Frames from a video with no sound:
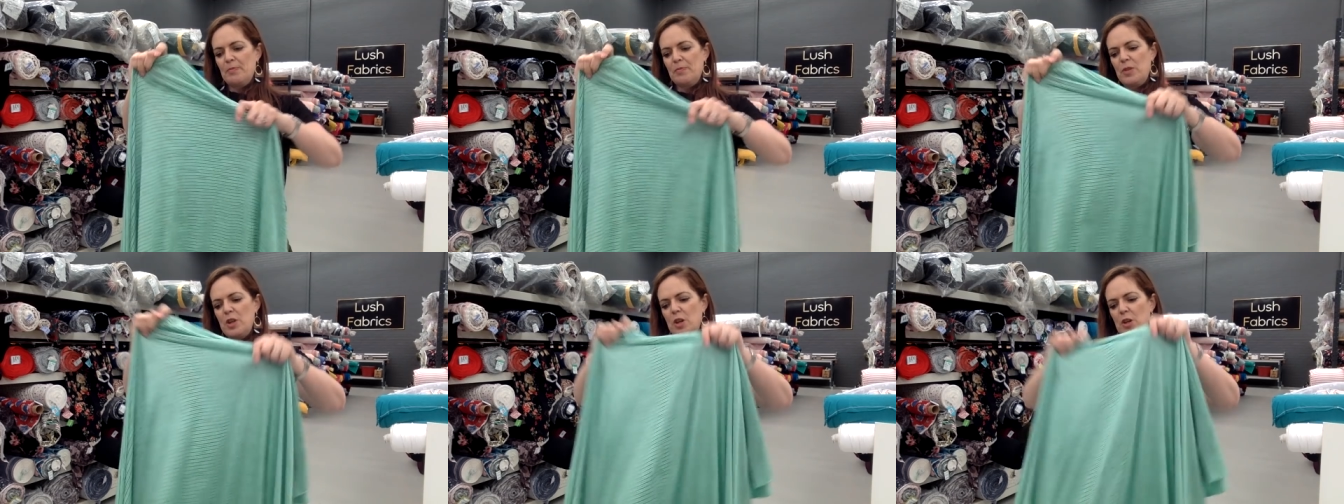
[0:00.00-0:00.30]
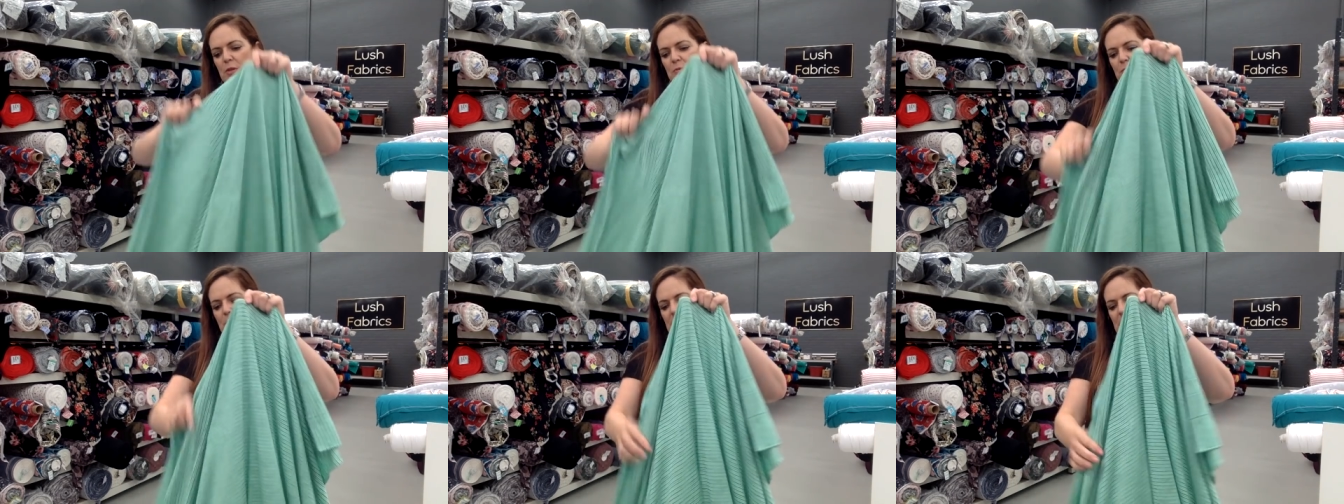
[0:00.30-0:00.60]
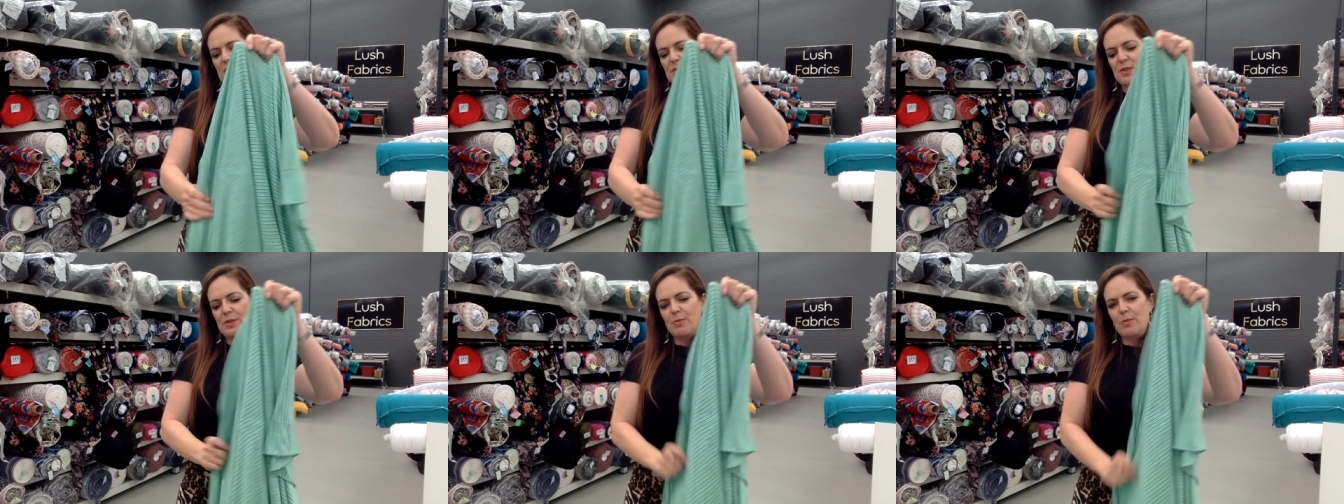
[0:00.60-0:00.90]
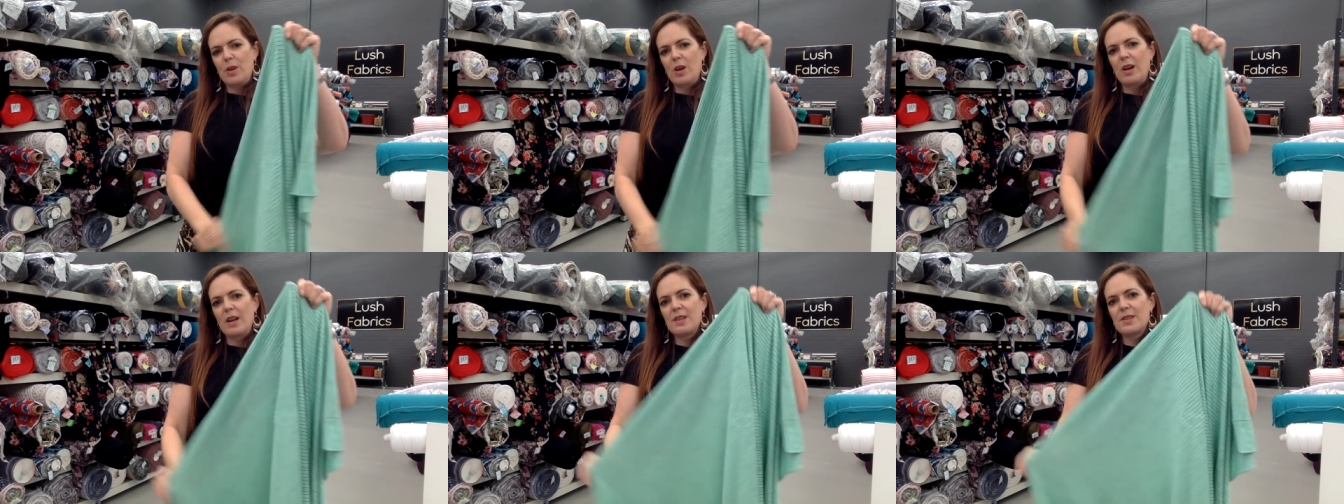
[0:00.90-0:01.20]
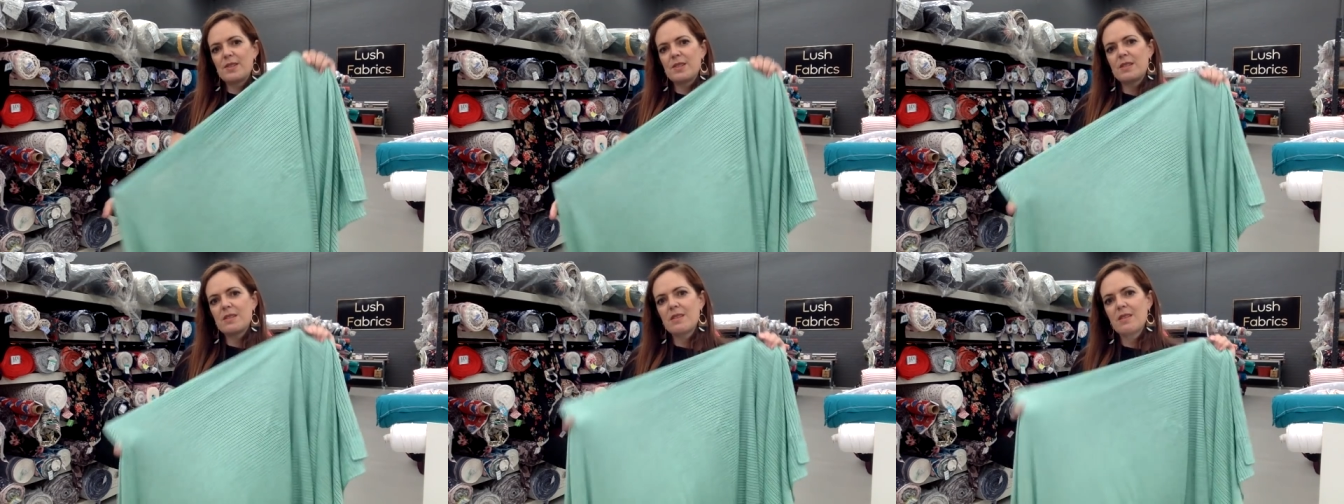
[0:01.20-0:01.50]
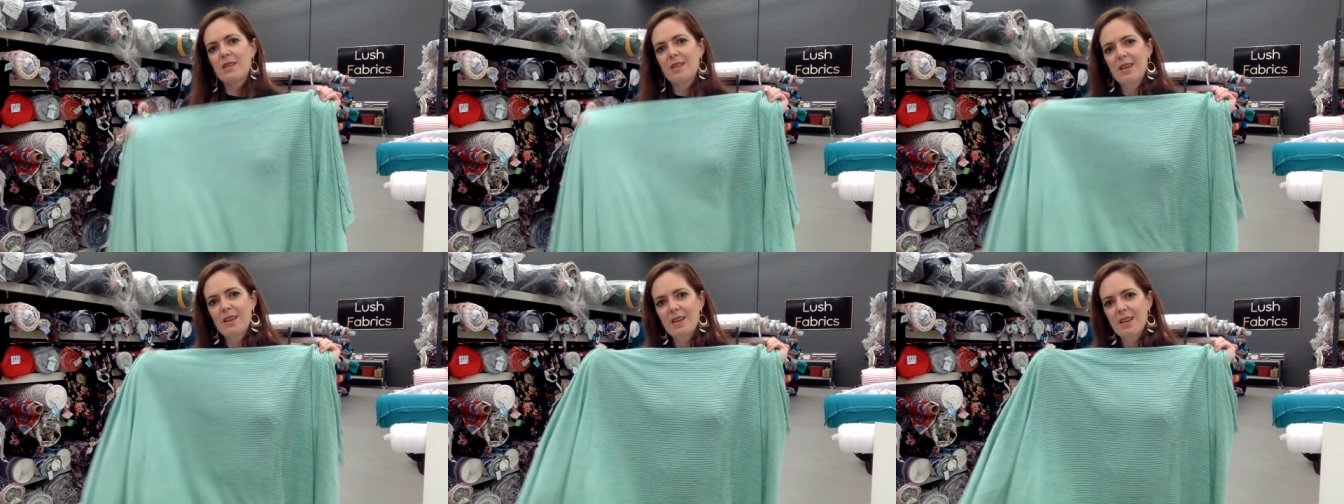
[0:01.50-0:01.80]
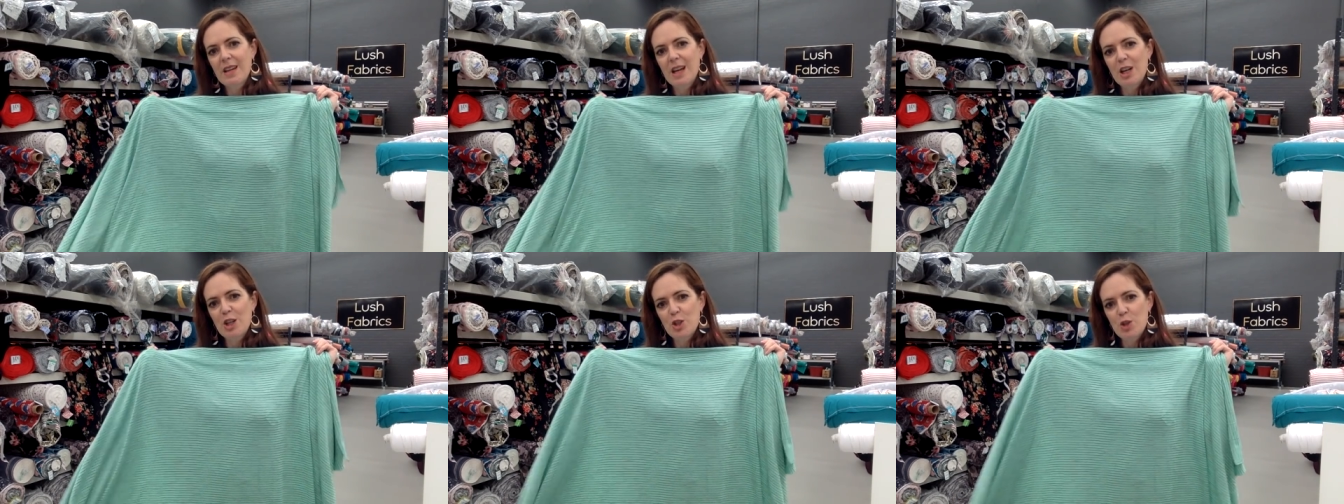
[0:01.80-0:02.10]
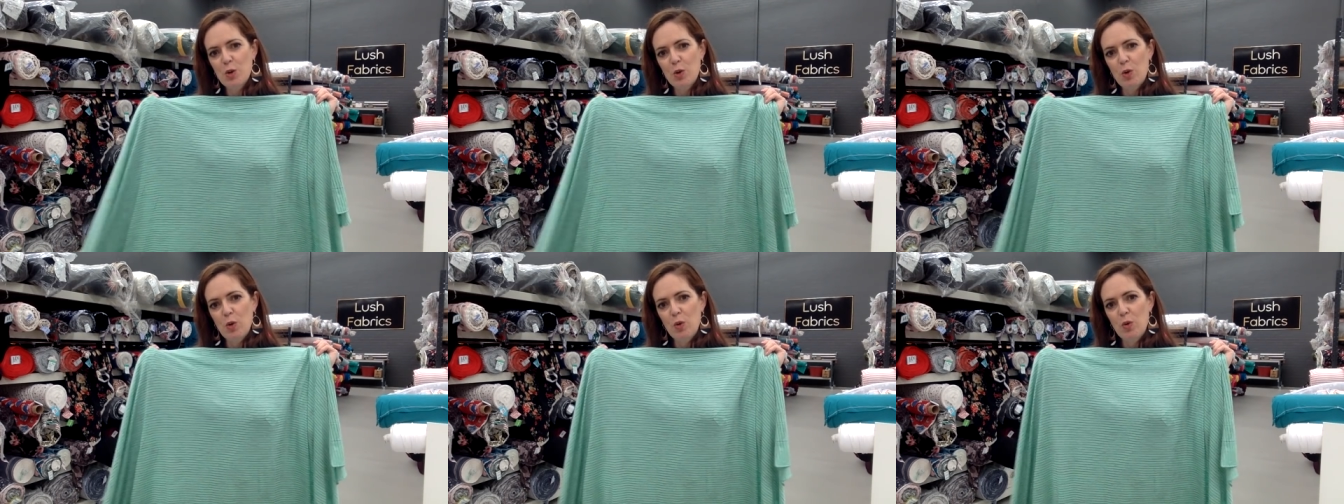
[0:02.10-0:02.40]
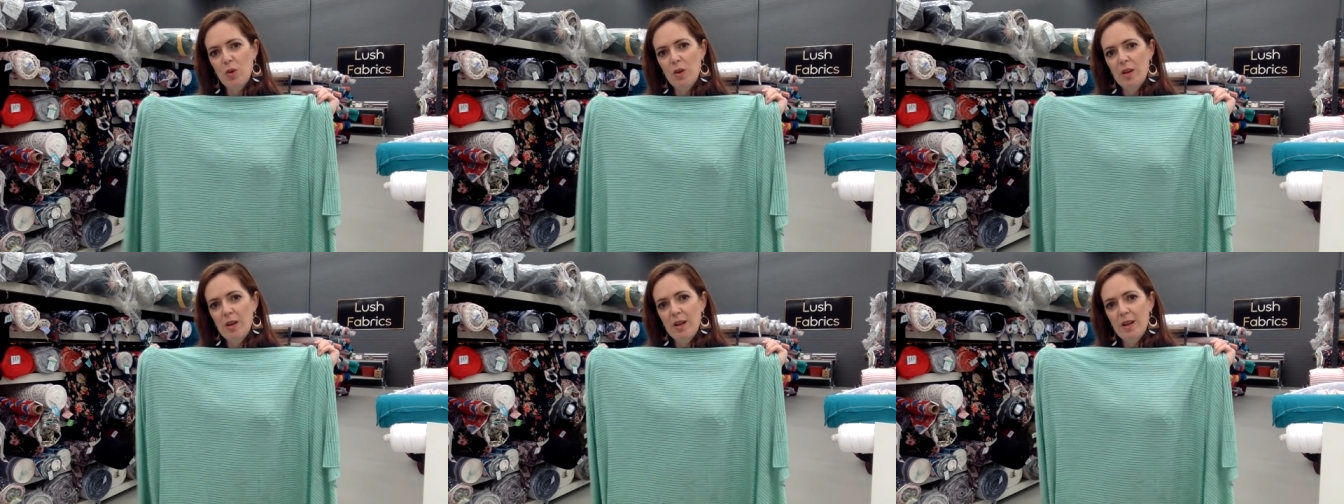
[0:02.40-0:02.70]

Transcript: You could make some nice casual